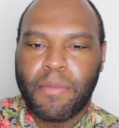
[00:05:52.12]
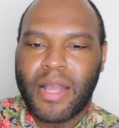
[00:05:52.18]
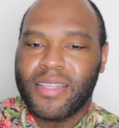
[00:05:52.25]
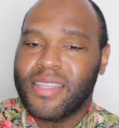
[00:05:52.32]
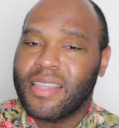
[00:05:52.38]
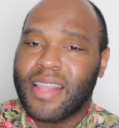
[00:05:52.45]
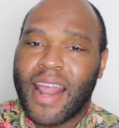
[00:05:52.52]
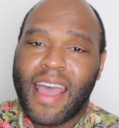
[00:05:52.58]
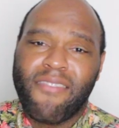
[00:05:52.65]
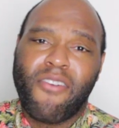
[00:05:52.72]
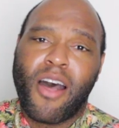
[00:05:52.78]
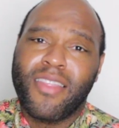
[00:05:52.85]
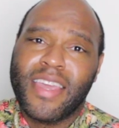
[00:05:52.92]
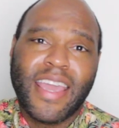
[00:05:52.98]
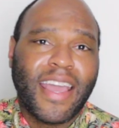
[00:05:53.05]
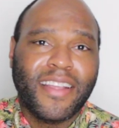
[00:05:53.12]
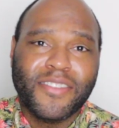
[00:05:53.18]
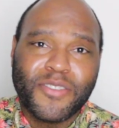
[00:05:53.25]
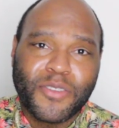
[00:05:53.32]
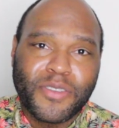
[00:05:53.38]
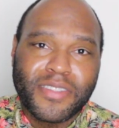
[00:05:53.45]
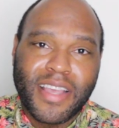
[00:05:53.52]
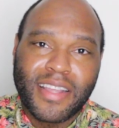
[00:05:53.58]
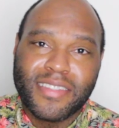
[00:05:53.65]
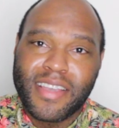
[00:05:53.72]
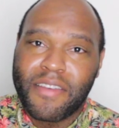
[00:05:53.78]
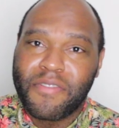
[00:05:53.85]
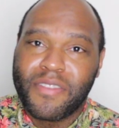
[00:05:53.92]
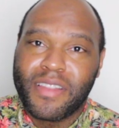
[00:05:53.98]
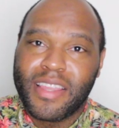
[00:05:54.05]
not saying that I have all the answers. I
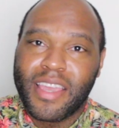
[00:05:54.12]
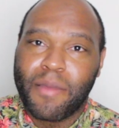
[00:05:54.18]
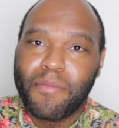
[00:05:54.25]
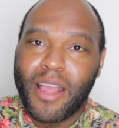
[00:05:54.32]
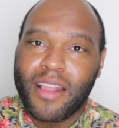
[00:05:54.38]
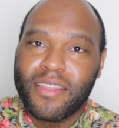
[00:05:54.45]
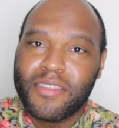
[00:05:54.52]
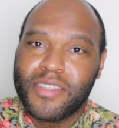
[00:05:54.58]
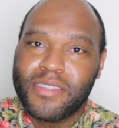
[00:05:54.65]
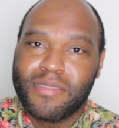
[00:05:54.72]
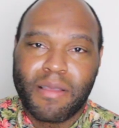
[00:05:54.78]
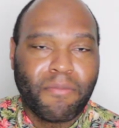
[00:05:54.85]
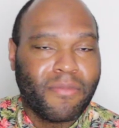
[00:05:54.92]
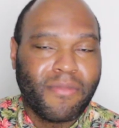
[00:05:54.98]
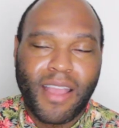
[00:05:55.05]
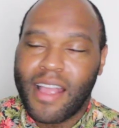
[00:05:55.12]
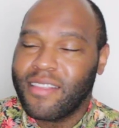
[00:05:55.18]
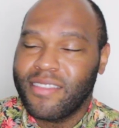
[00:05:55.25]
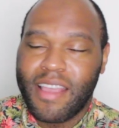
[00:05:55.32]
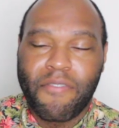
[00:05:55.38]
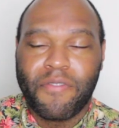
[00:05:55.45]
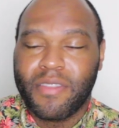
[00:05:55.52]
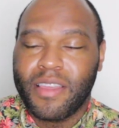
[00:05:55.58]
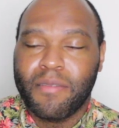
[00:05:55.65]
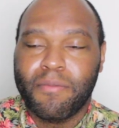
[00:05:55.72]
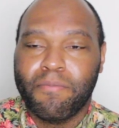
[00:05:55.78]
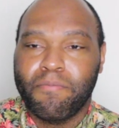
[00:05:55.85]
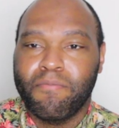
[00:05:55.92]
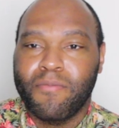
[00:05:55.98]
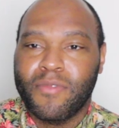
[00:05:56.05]
definitely am not this. I definitely
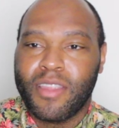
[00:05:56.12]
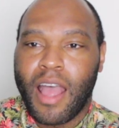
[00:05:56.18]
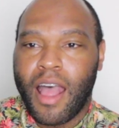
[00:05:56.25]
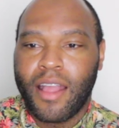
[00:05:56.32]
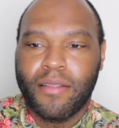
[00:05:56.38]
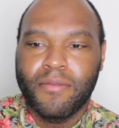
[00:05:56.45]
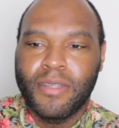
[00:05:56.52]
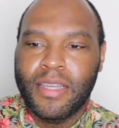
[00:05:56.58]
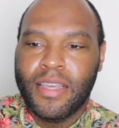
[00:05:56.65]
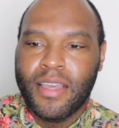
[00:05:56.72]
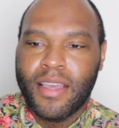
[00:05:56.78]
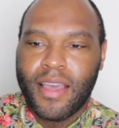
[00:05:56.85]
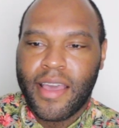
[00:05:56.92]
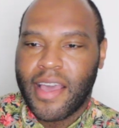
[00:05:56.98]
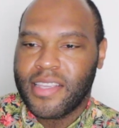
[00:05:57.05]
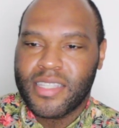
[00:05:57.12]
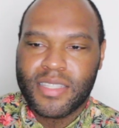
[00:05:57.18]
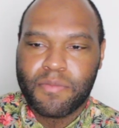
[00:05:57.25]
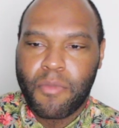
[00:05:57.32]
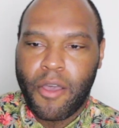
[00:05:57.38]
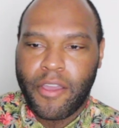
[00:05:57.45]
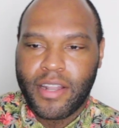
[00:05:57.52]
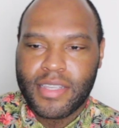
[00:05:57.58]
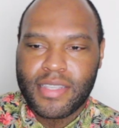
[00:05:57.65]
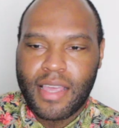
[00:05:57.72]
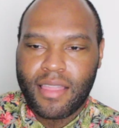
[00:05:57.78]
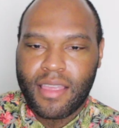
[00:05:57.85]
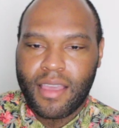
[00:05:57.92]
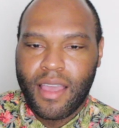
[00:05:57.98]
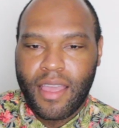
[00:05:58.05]
not as smart as I
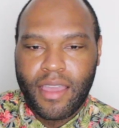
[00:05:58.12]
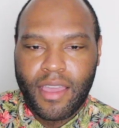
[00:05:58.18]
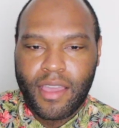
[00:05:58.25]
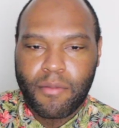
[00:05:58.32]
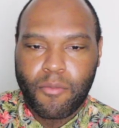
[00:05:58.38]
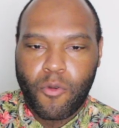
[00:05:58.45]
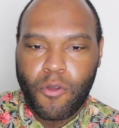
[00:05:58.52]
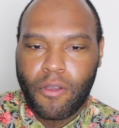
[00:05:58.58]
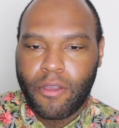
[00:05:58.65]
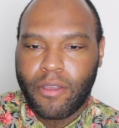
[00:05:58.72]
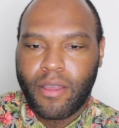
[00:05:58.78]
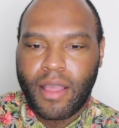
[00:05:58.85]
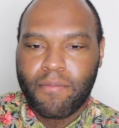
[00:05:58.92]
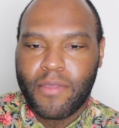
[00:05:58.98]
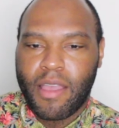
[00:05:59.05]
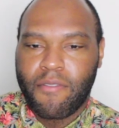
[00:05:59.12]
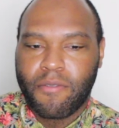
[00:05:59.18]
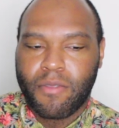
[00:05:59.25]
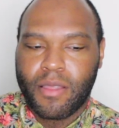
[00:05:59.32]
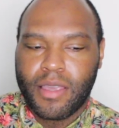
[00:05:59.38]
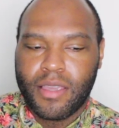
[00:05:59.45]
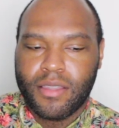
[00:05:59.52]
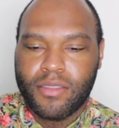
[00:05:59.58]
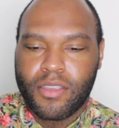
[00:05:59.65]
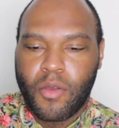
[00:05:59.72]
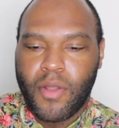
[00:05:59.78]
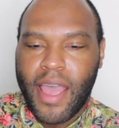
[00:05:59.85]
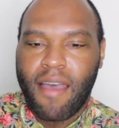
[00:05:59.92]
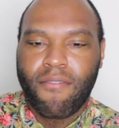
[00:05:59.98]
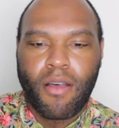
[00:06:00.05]
think I am, or I definitely
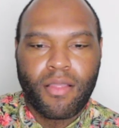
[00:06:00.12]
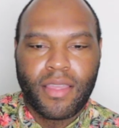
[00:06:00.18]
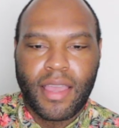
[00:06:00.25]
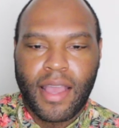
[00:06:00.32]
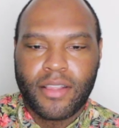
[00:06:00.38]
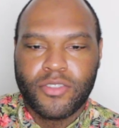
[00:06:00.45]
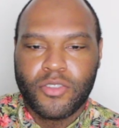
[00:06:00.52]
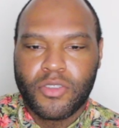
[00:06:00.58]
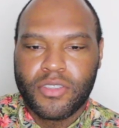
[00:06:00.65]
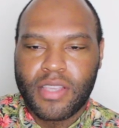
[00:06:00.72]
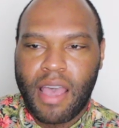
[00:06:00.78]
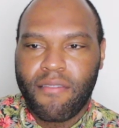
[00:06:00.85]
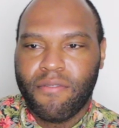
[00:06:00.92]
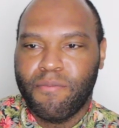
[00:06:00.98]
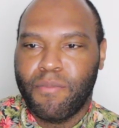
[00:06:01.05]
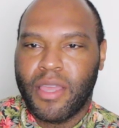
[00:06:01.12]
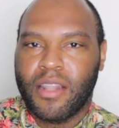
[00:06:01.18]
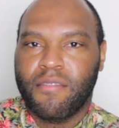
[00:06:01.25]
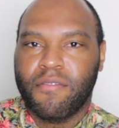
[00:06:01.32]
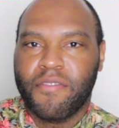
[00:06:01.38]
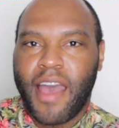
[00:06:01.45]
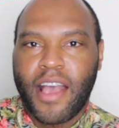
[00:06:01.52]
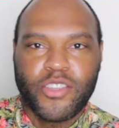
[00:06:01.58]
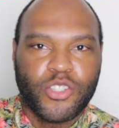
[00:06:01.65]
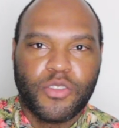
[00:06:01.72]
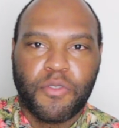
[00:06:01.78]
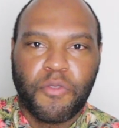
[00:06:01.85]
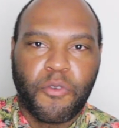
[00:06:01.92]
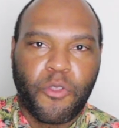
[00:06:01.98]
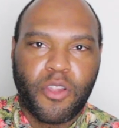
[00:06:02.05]
don't have all the answers. I've been in
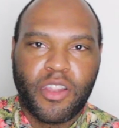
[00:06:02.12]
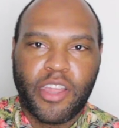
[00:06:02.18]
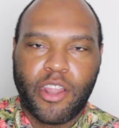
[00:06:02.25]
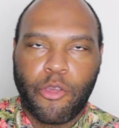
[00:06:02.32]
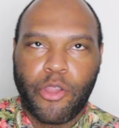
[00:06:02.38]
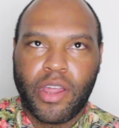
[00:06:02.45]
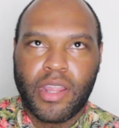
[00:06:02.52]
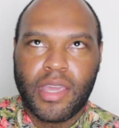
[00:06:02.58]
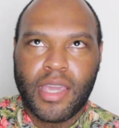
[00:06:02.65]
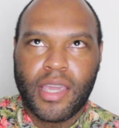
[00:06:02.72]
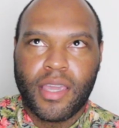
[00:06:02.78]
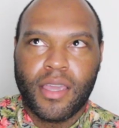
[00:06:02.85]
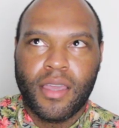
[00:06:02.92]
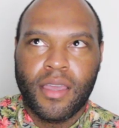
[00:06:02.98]
fashion for literally